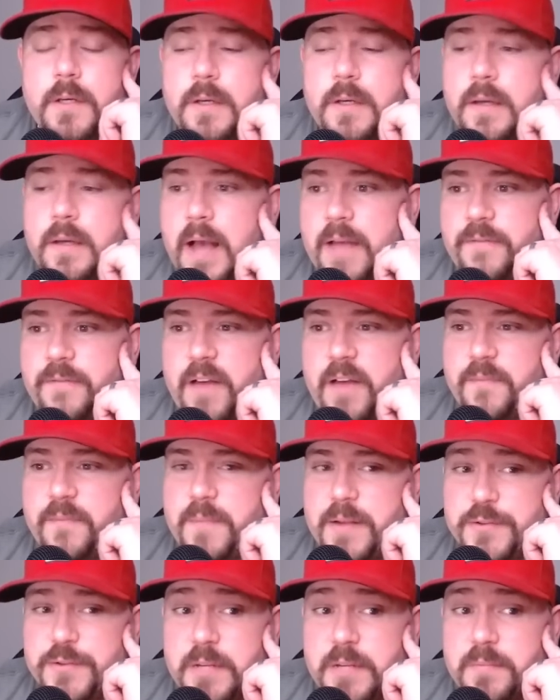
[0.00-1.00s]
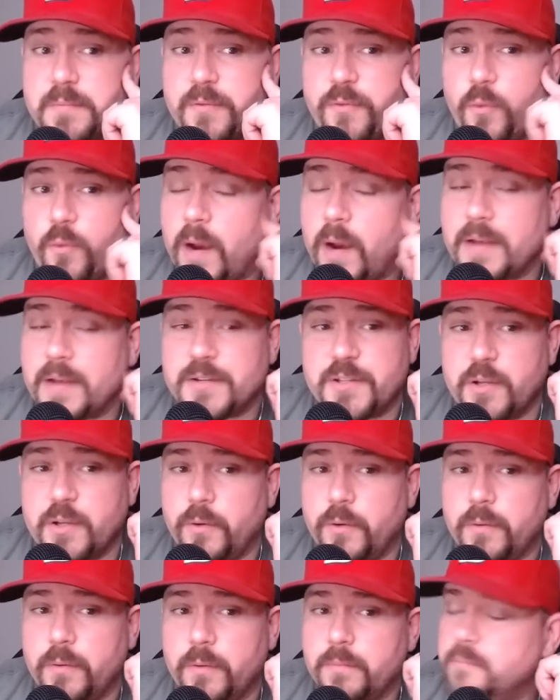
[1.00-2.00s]
I've mentioned it before. I
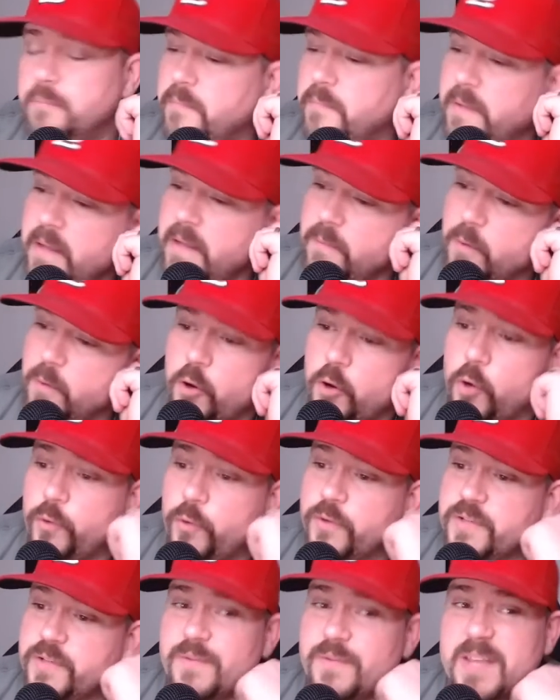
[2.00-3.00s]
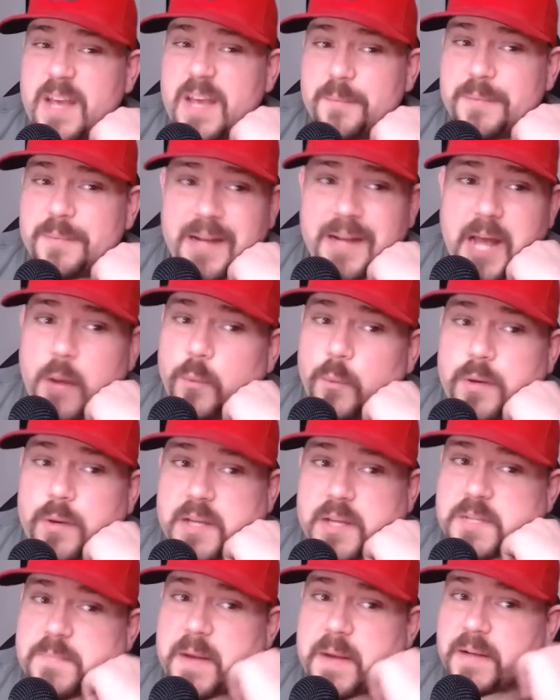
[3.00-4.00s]
still, regardless of the update, I
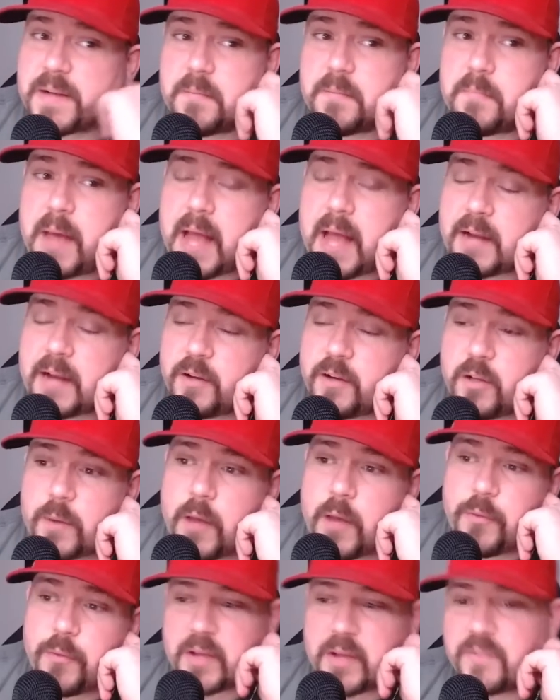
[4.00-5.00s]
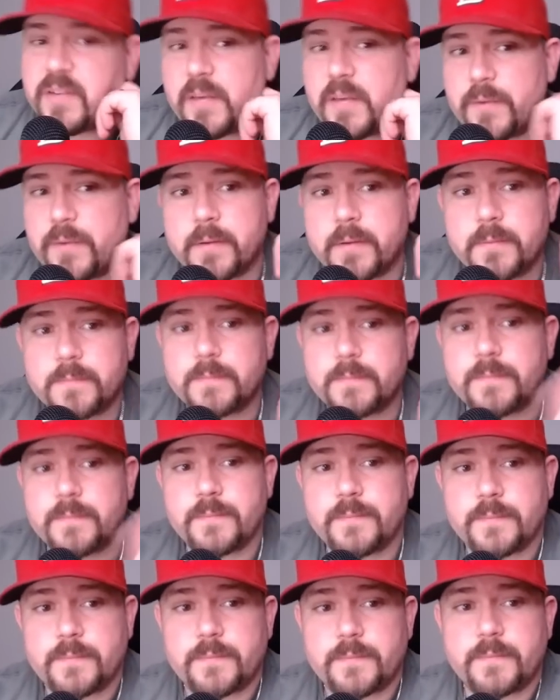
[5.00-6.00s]
wouldn't expect him back till around Thanksgiving.
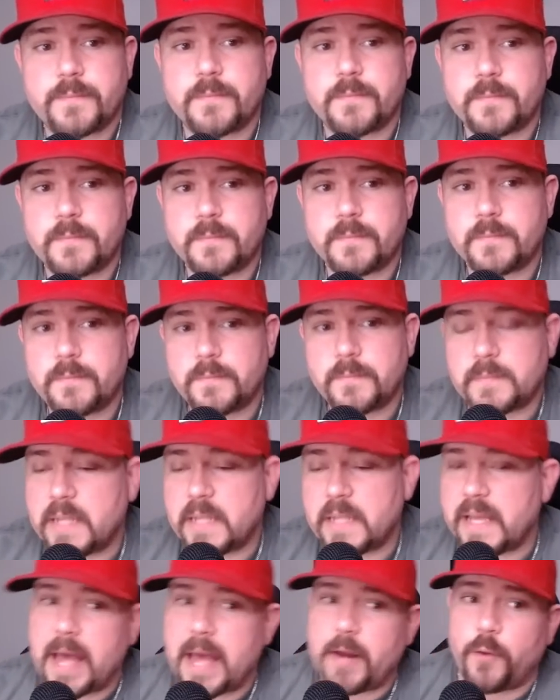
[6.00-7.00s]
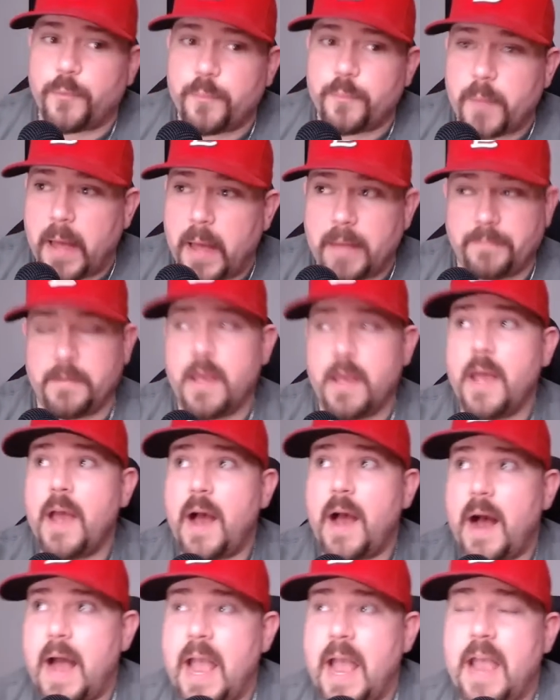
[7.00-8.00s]
I
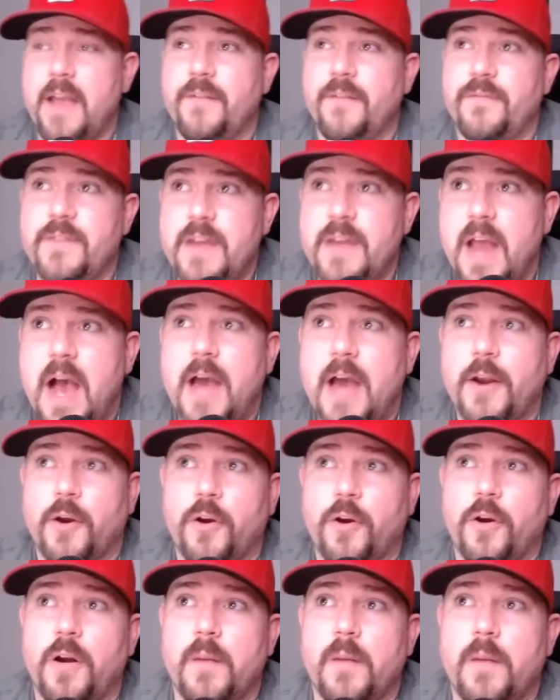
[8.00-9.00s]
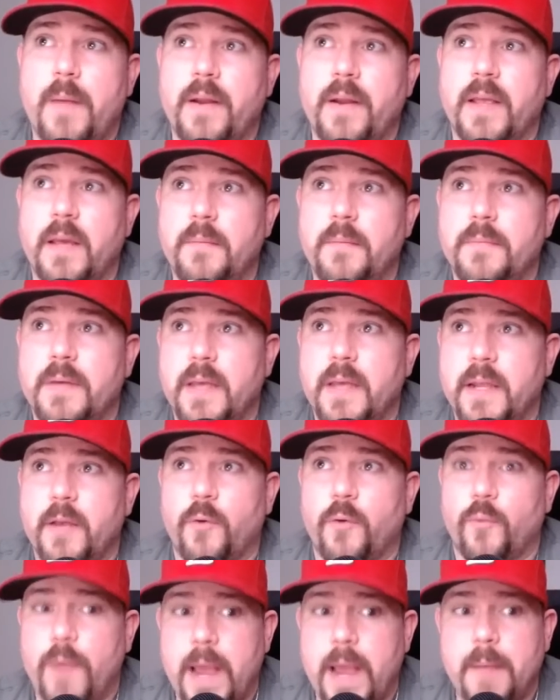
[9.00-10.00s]
have not heard about him
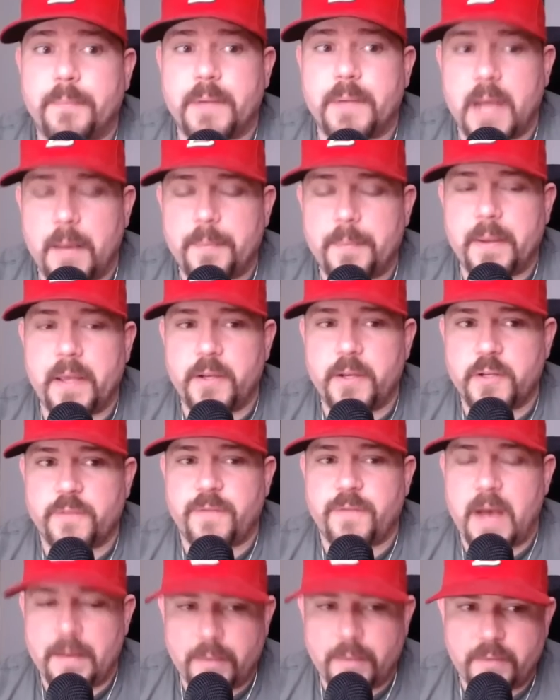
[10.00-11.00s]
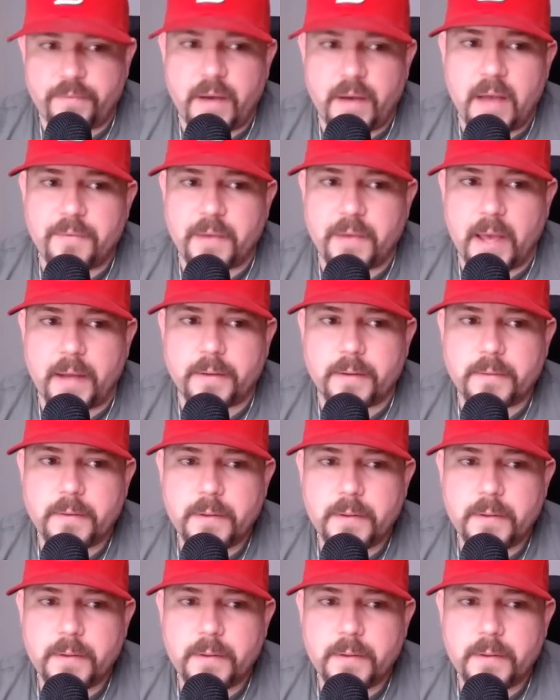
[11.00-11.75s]
getting ramped up into 5-on-5 yet.